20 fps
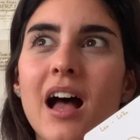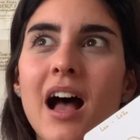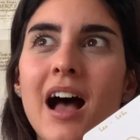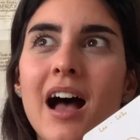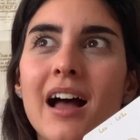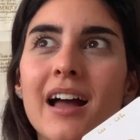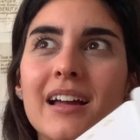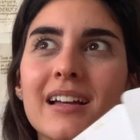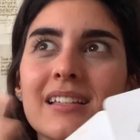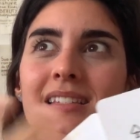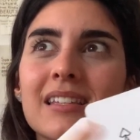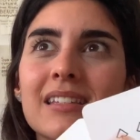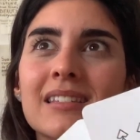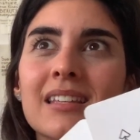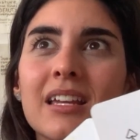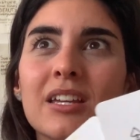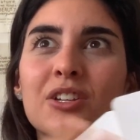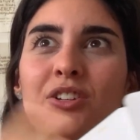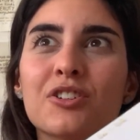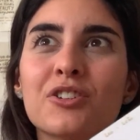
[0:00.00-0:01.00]
eyes, it's
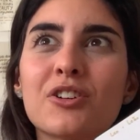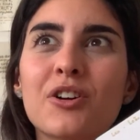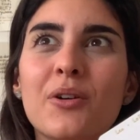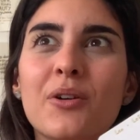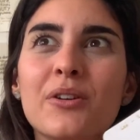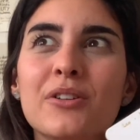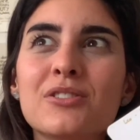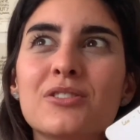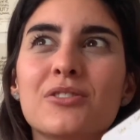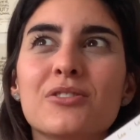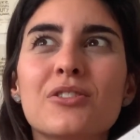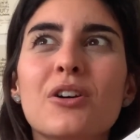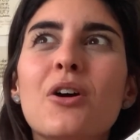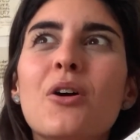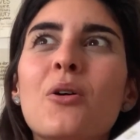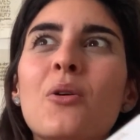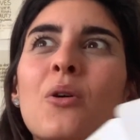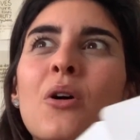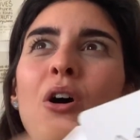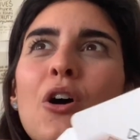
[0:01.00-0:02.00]
like you're going to
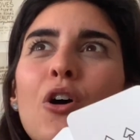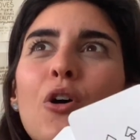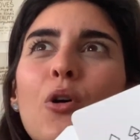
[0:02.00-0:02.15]
know